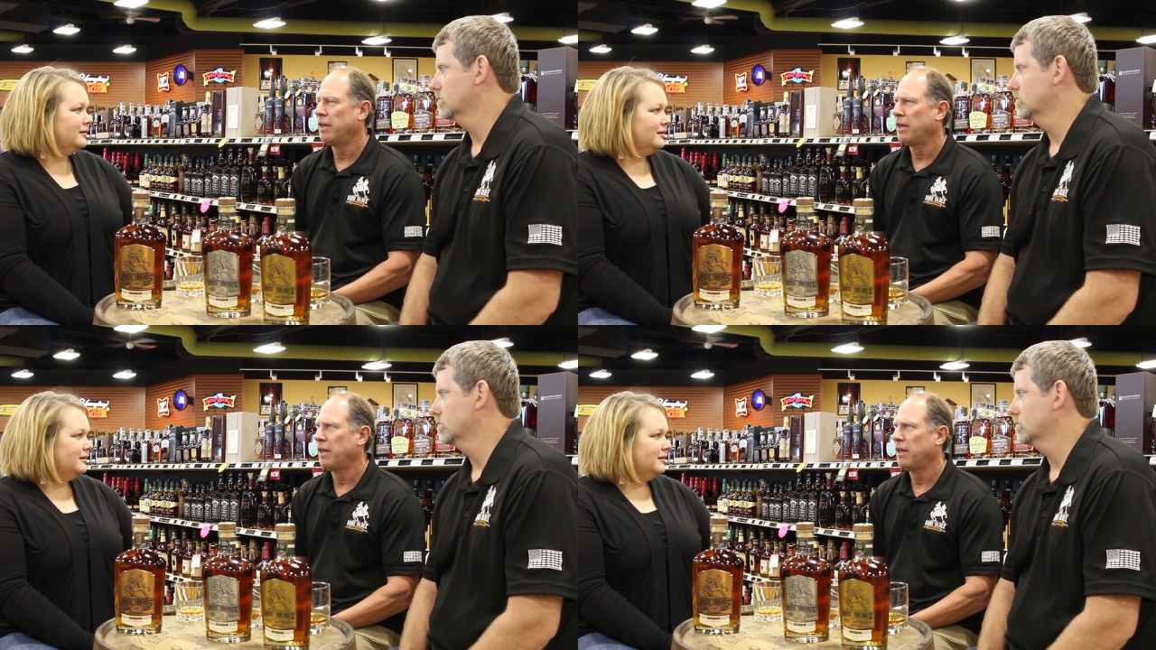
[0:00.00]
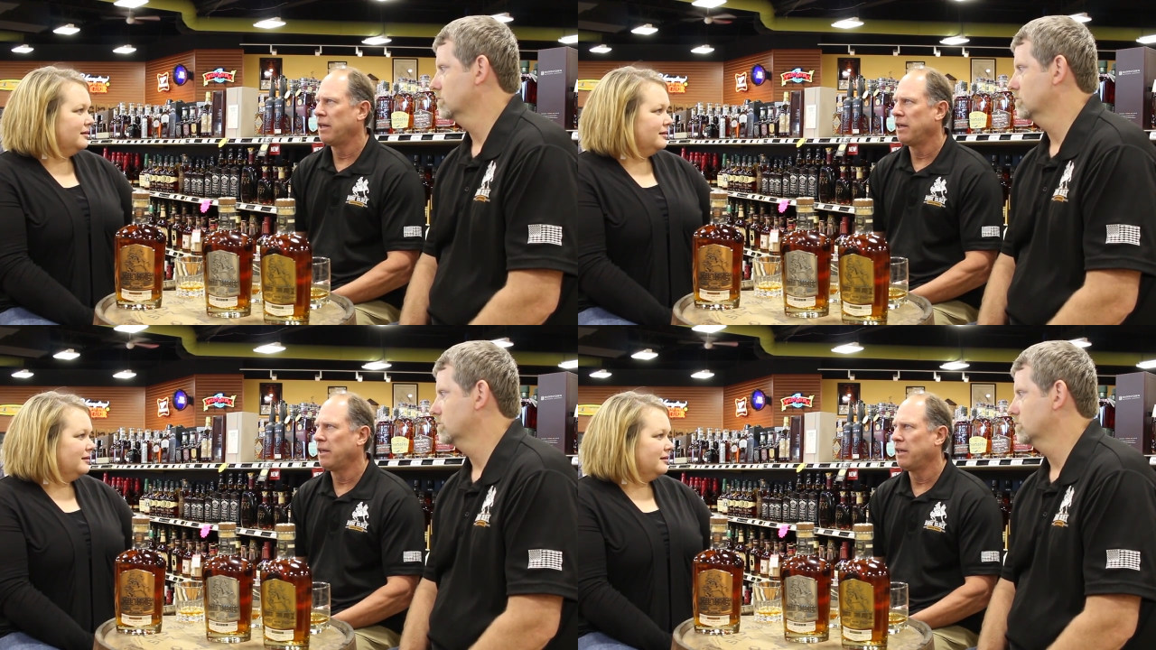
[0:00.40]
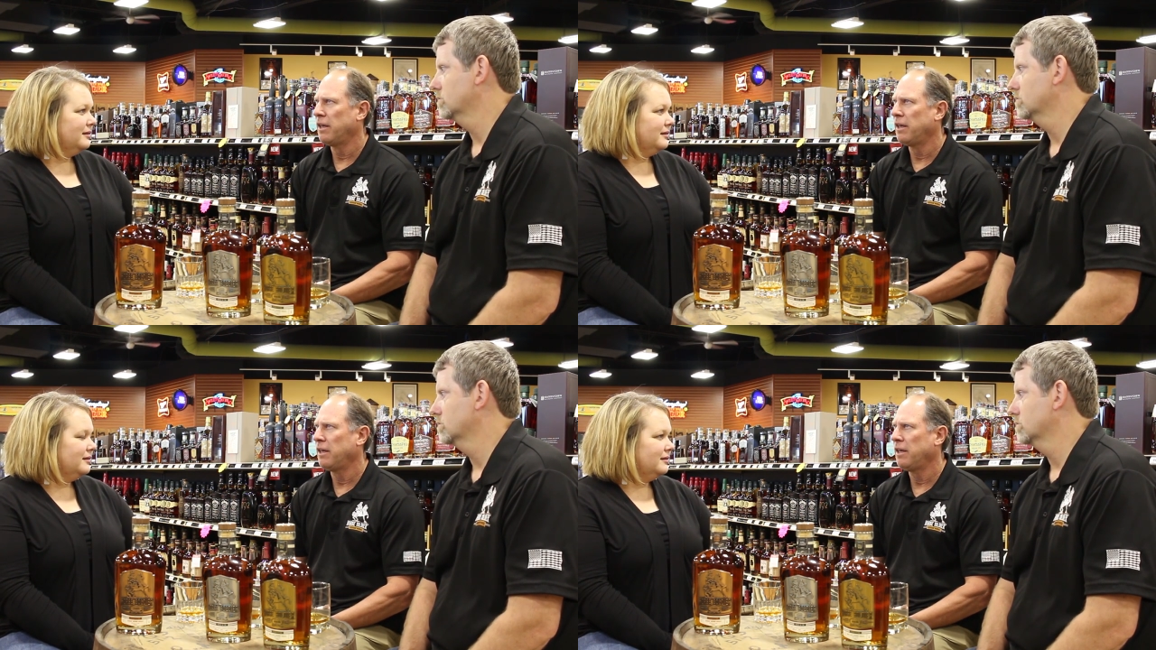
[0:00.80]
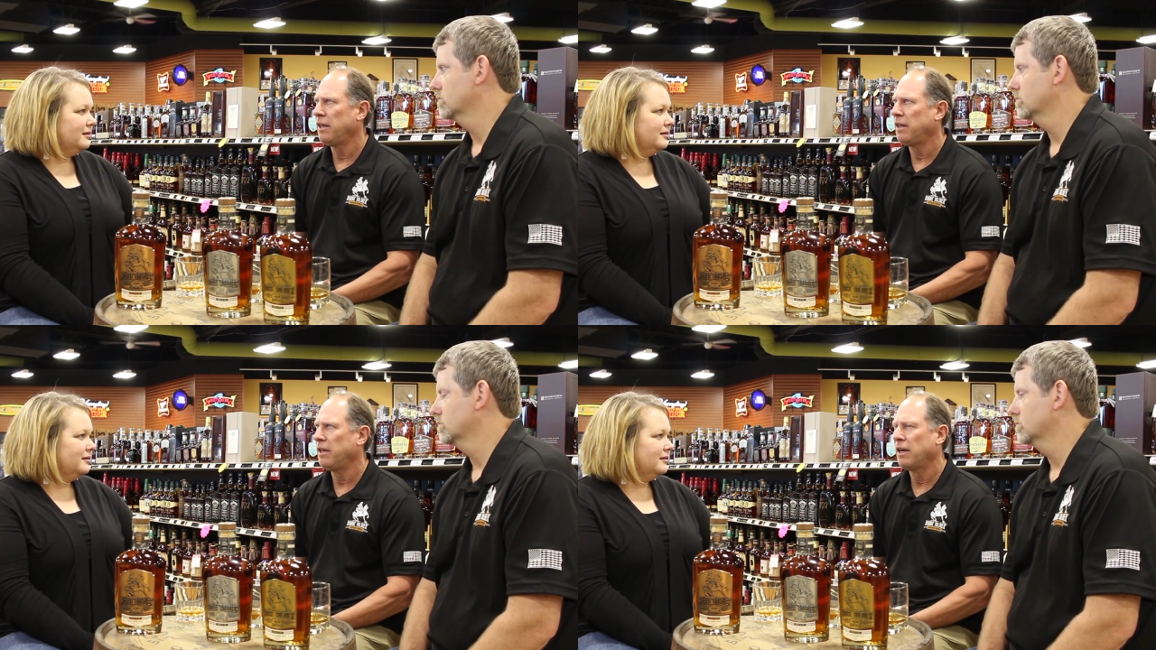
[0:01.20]
Speaker 1: that
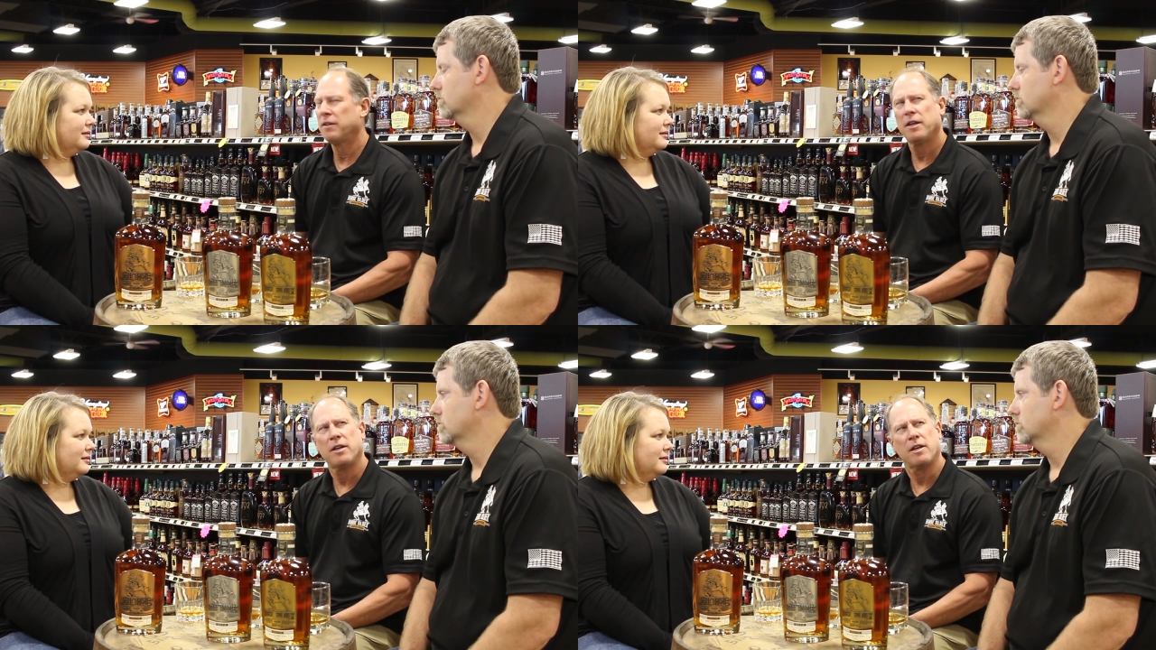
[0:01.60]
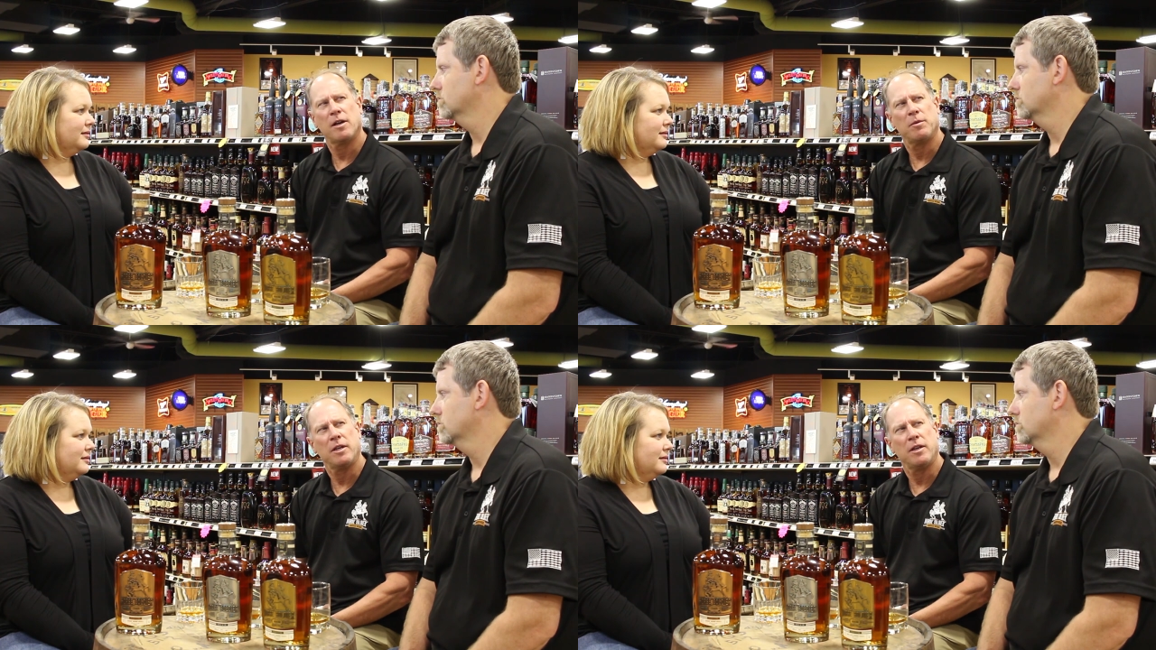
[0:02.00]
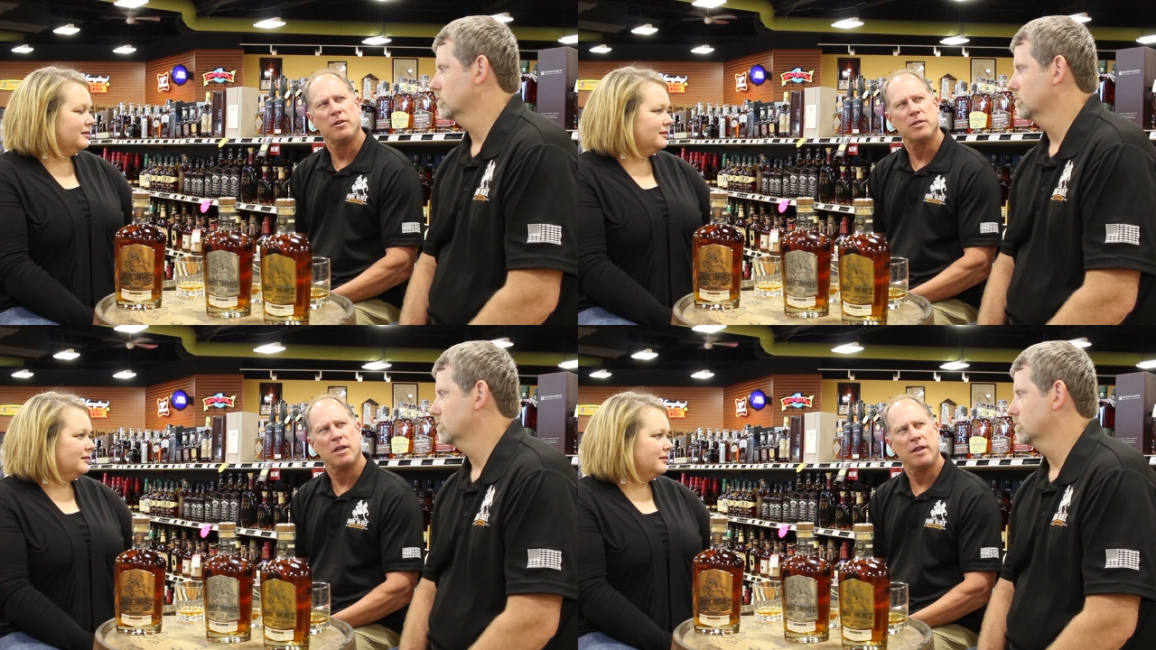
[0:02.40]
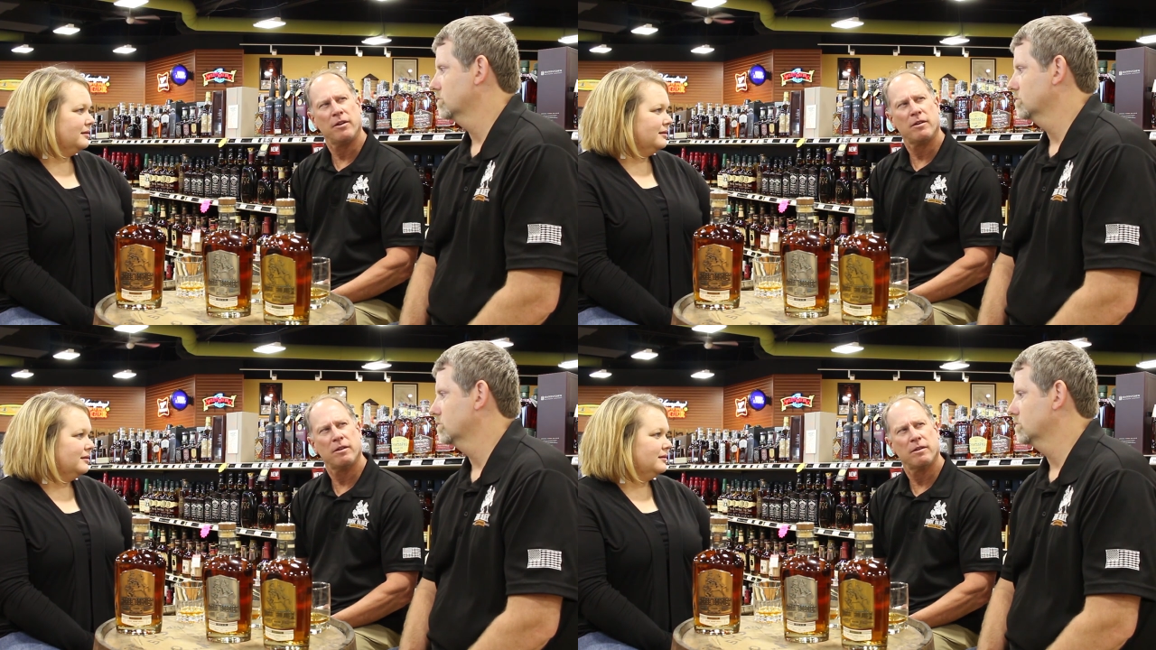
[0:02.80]
I think a couple of years later.